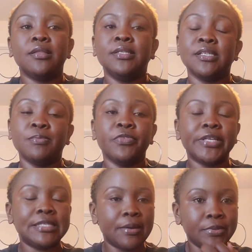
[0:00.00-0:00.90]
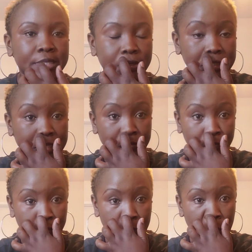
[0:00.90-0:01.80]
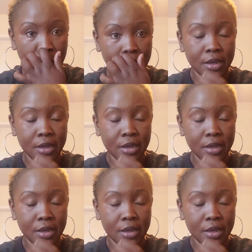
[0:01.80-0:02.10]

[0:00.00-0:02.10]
These are some of the examples that I would give you